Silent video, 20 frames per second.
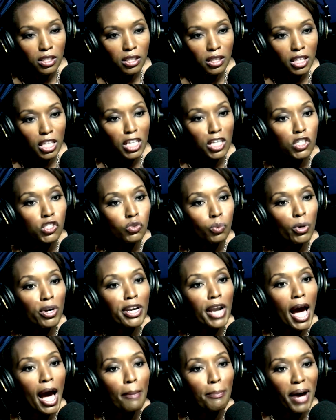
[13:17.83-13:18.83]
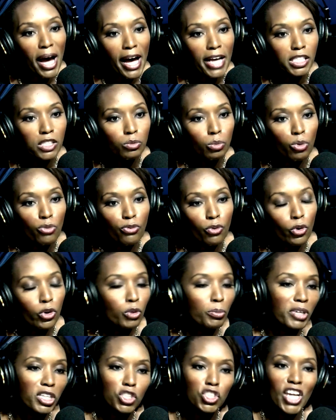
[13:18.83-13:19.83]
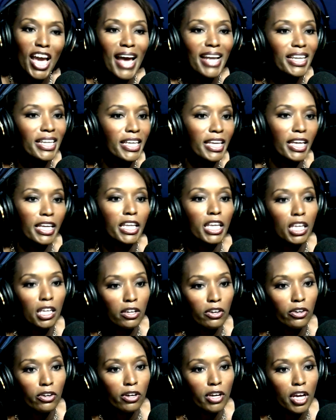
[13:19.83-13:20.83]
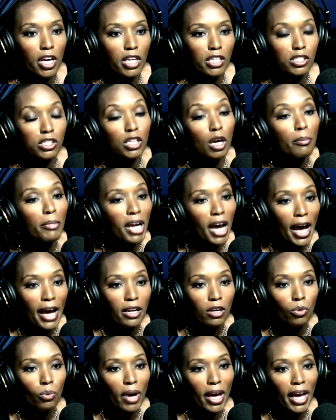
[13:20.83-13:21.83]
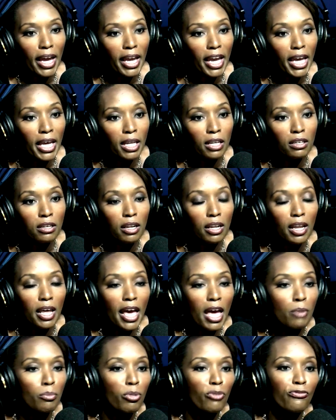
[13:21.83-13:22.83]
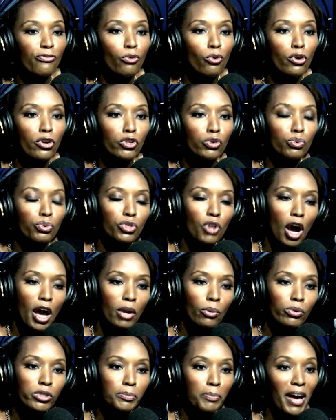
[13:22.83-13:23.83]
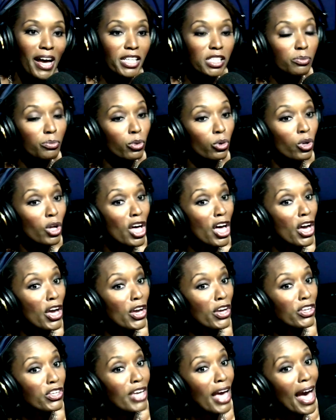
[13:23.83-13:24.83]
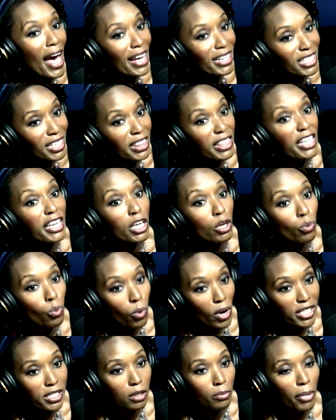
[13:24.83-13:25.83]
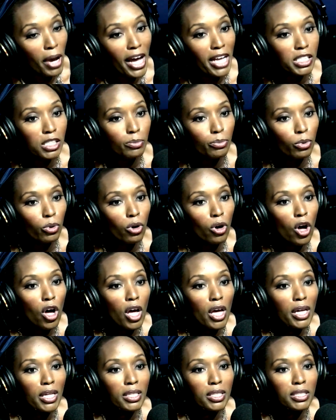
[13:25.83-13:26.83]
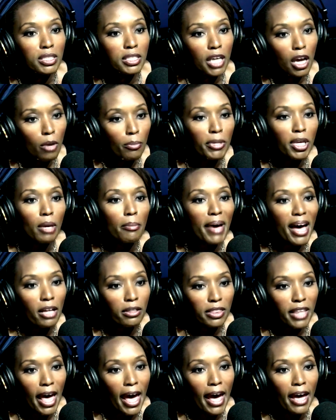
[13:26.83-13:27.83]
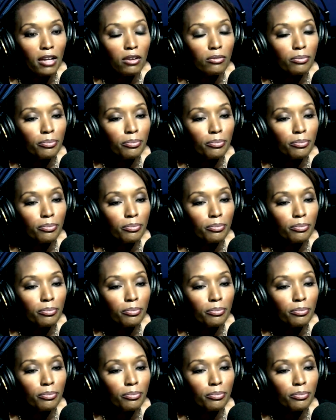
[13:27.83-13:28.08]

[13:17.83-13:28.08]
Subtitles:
things were not possible for you, because you had to get here some kind of way. And before you thought it was possible, you had to think it wasn't possible. Tell me about that.